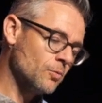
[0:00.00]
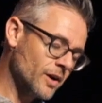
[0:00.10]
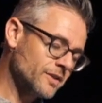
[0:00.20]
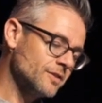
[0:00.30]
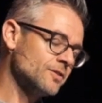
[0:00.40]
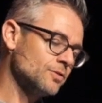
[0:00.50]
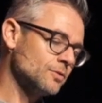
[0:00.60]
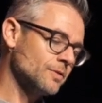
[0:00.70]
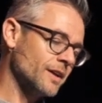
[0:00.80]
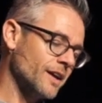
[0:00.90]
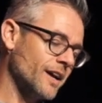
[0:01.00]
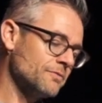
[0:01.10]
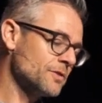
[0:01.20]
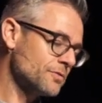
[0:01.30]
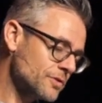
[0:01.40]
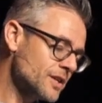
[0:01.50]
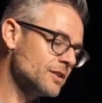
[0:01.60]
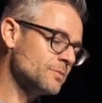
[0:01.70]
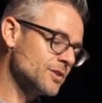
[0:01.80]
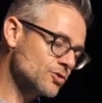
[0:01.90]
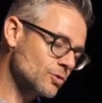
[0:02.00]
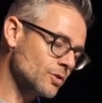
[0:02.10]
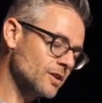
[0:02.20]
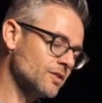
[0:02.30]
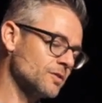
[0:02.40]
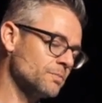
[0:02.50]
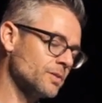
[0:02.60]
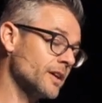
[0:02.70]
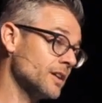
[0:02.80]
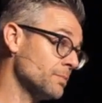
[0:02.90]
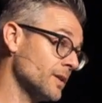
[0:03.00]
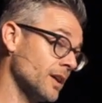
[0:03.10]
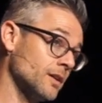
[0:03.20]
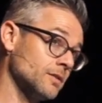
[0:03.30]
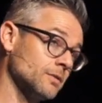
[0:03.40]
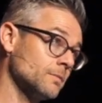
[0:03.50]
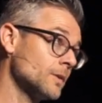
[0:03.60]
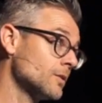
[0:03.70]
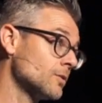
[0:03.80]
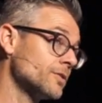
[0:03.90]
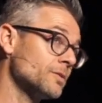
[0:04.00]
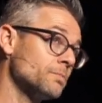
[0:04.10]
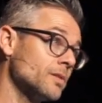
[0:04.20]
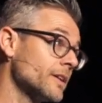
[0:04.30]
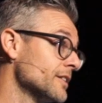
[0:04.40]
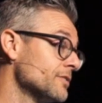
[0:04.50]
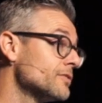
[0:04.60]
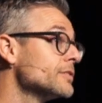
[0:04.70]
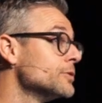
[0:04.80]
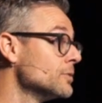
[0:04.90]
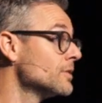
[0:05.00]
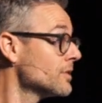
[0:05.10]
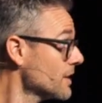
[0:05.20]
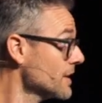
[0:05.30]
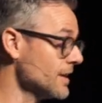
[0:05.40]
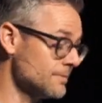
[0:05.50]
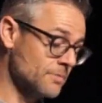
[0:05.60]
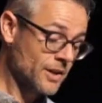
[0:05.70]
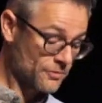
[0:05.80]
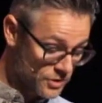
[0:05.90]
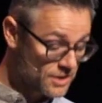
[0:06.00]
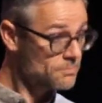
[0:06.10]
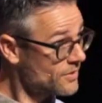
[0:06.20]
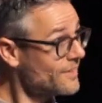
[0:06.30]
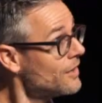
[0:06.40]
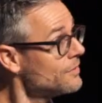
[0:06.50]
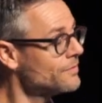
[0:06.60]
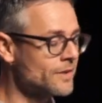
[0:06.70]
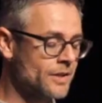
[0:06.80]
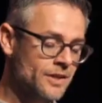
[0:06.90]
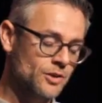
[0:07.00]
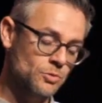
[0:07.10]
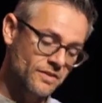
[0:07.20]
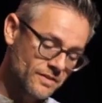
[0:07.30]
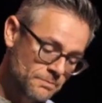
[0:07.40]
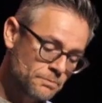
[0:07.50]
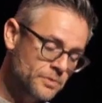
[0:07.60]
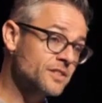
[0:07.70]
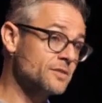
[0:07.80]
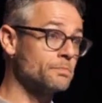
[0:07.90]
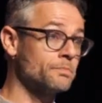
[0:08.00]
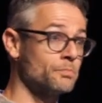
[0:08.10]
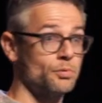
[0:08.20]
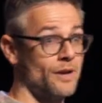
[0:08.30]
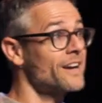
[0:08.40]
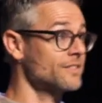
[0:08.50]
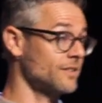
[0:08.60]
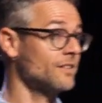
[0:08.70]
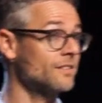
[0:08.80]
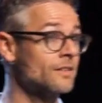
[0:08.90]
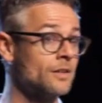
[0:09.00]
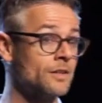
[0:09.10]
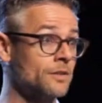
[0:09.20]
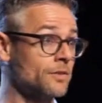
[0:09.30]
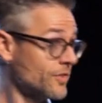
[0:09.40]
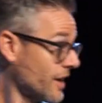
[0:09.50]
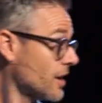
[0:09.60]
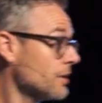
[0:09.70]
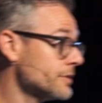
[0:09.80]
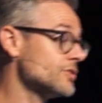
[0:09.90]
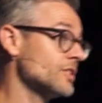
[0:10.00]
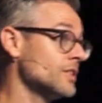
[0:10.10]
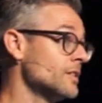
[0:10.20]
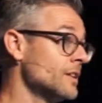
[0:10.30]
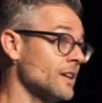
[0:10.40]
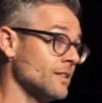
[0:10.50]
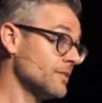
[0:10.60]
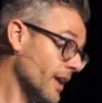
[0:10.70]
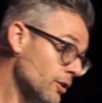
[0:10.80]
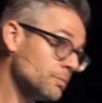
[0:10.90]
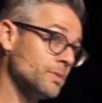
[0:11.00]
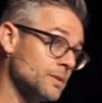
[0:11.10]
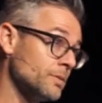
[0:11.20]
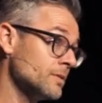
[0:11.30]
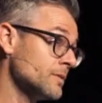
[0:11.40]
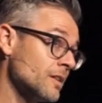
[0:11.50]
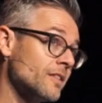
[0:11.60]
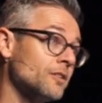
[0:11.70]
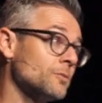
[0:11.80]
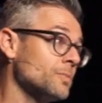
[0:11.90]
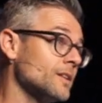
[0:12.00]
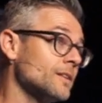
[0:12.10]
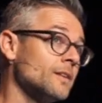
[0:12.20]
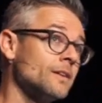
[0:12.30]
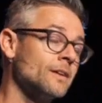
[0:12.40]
wanted to have the freedom and joy to play a piano or to play a flute again. For himself, it was simply to practice psychology and to help people in therapy.